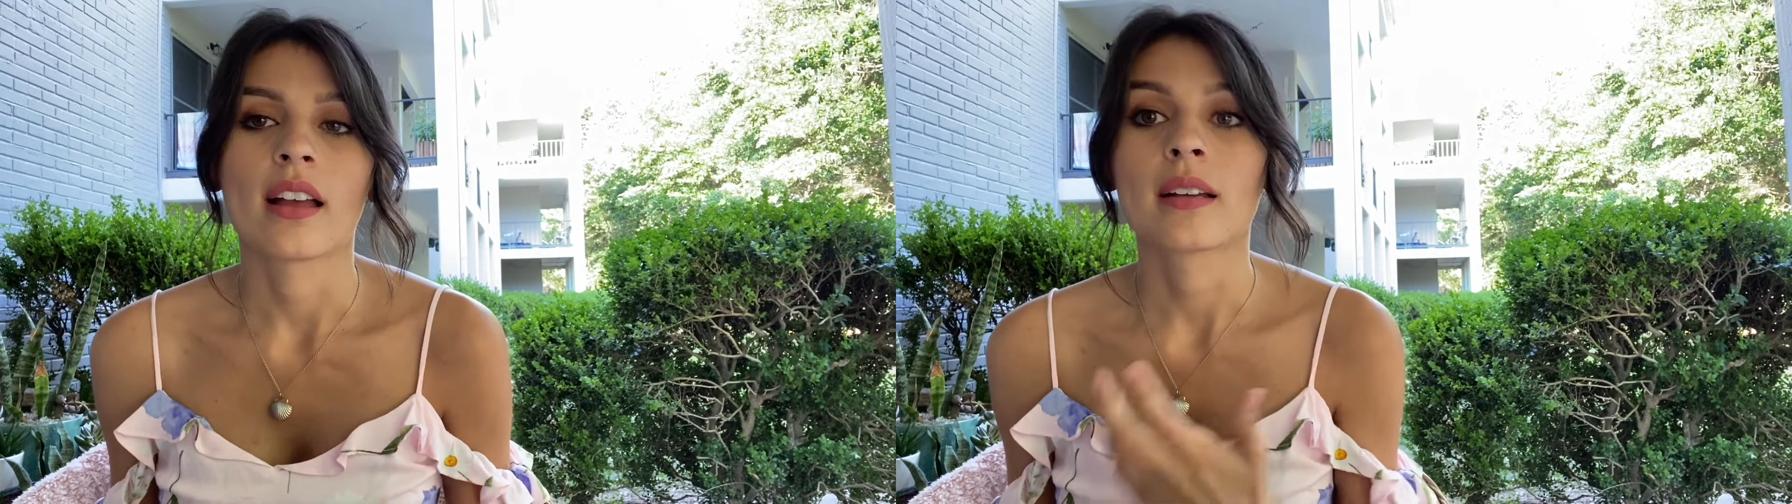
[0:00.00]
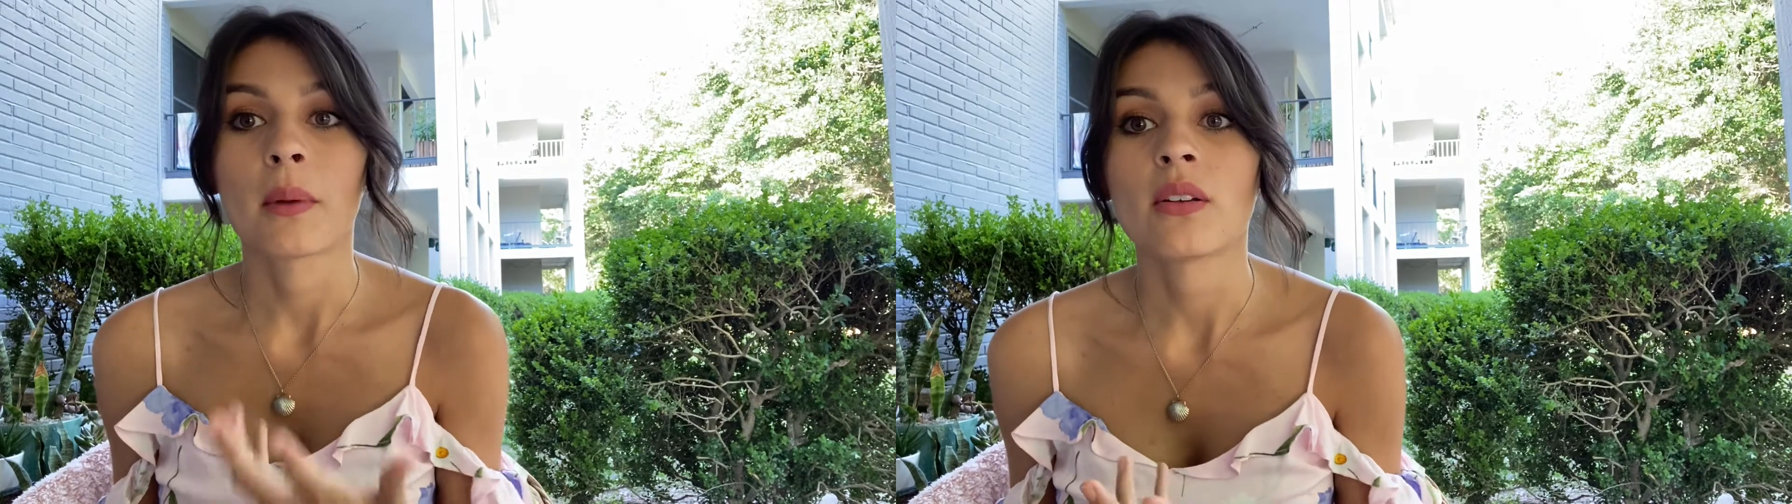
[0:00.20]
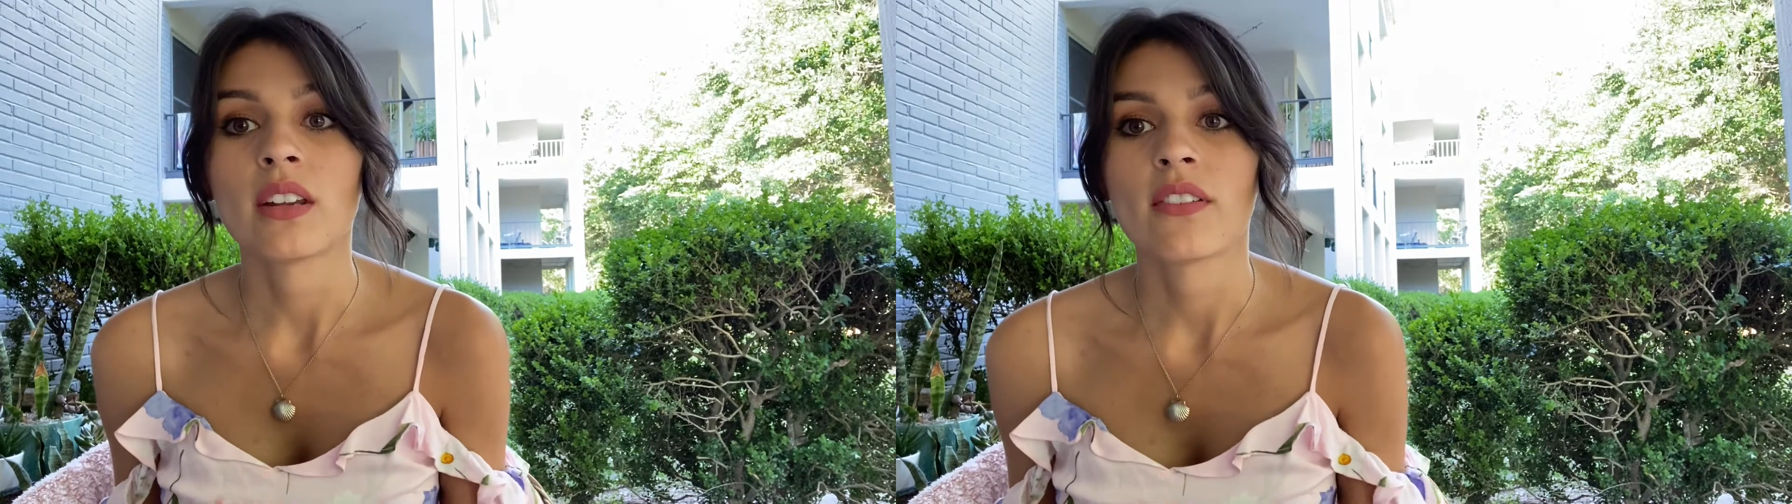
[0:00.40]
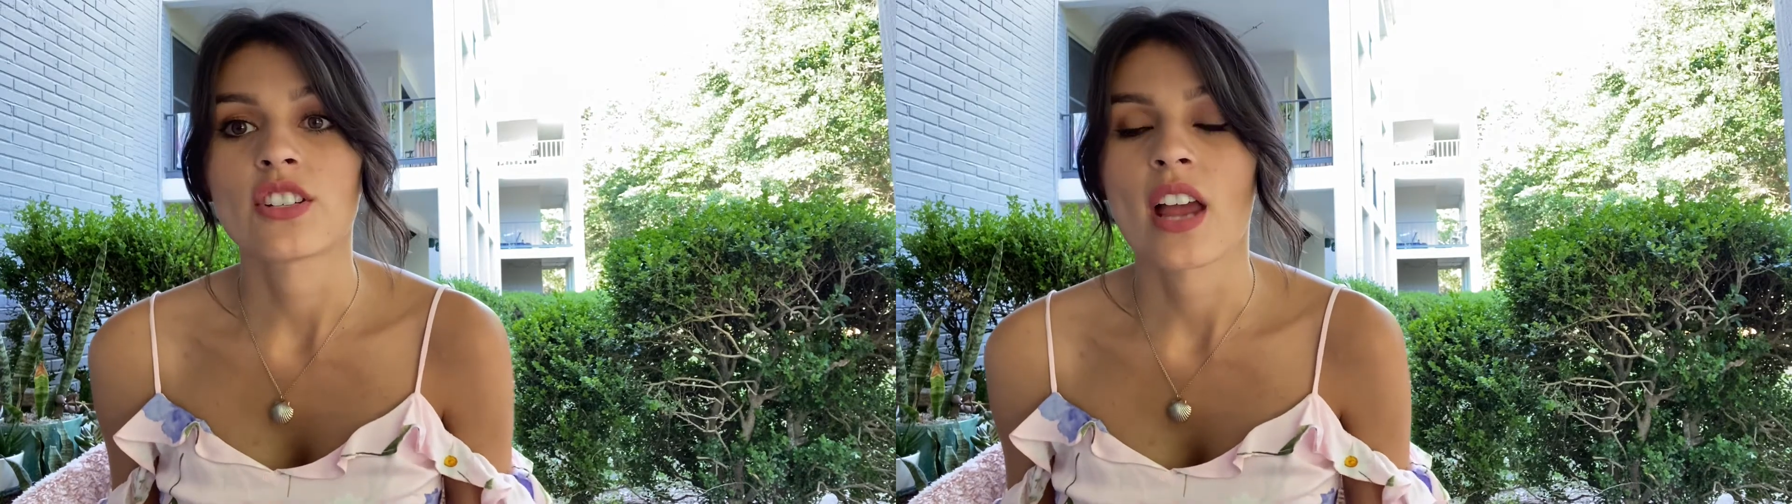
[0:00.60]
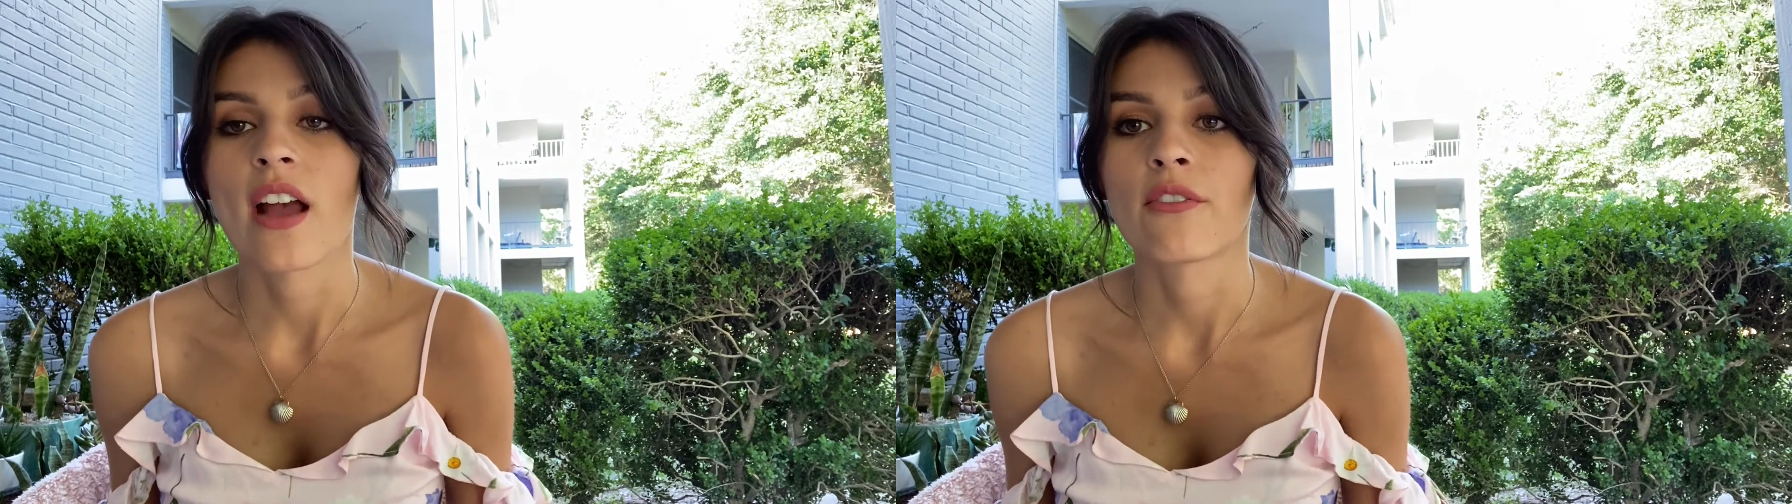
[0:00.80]
bony
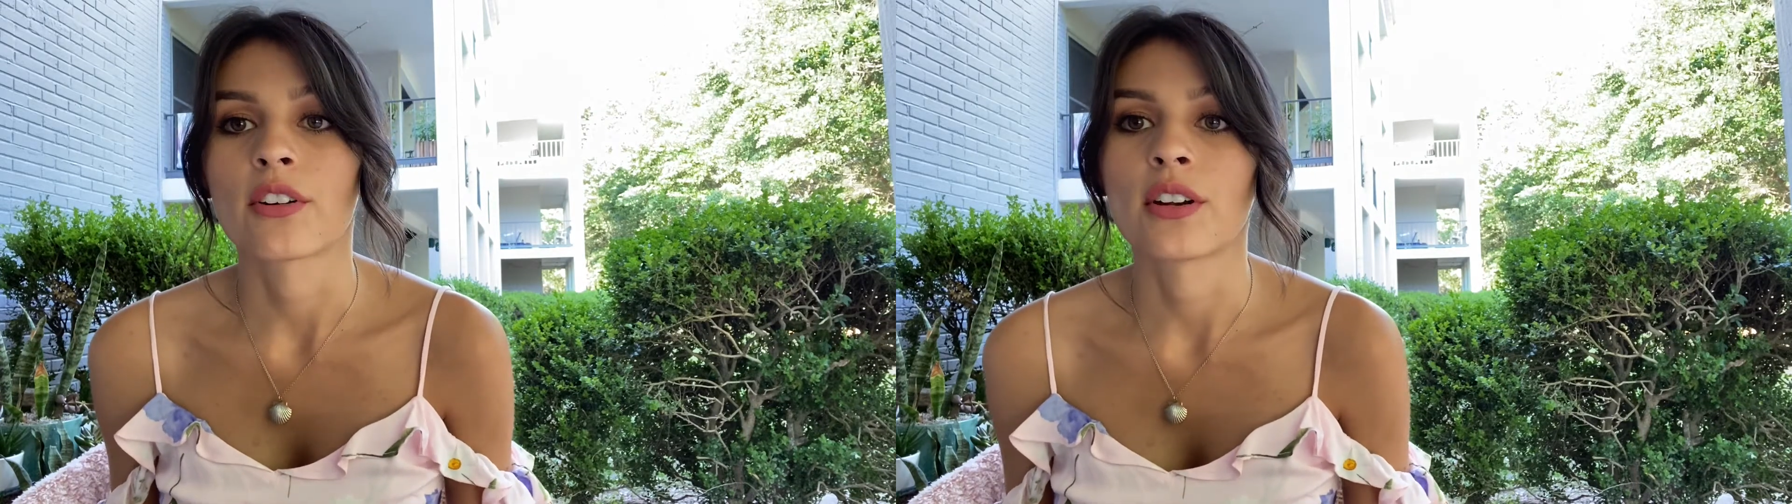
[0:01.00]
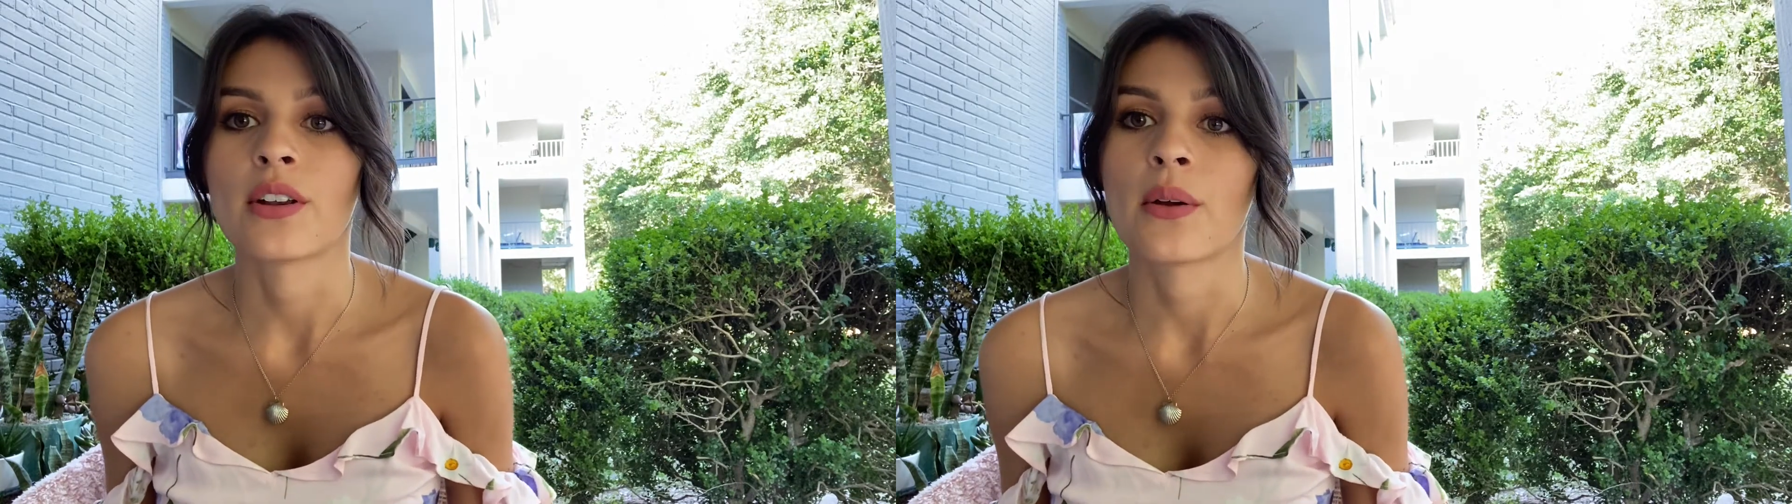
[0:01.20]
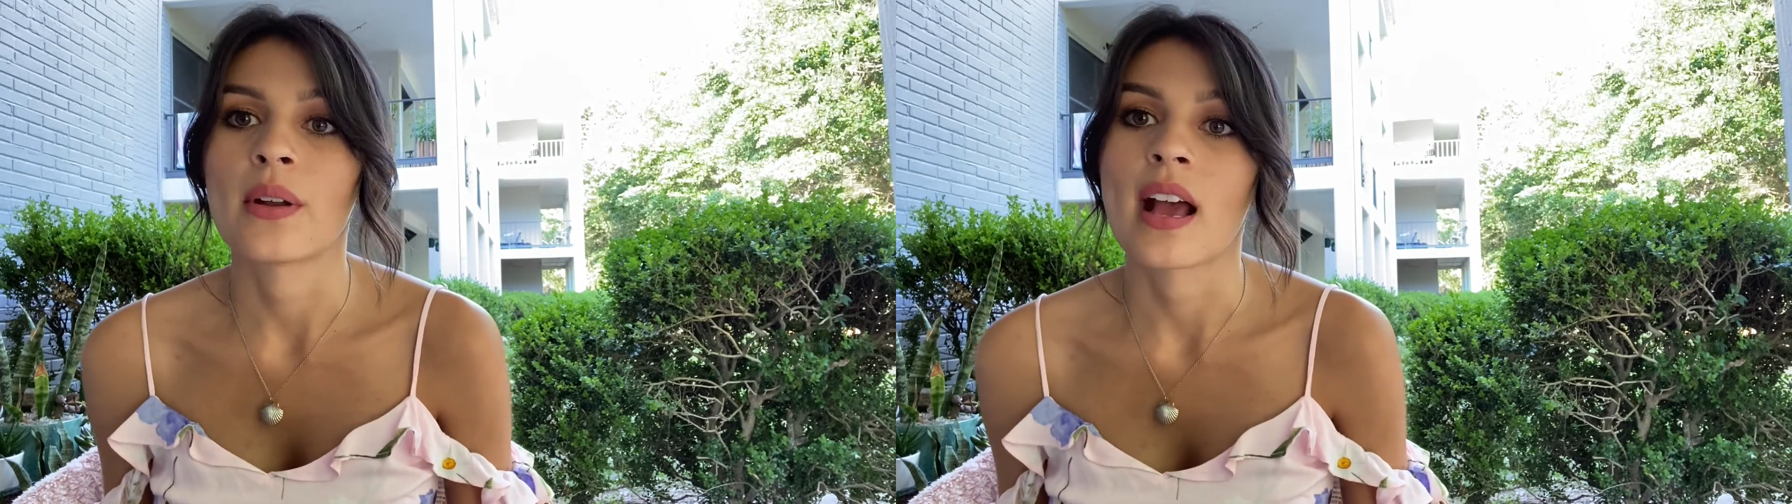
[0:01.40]
fish, have what are known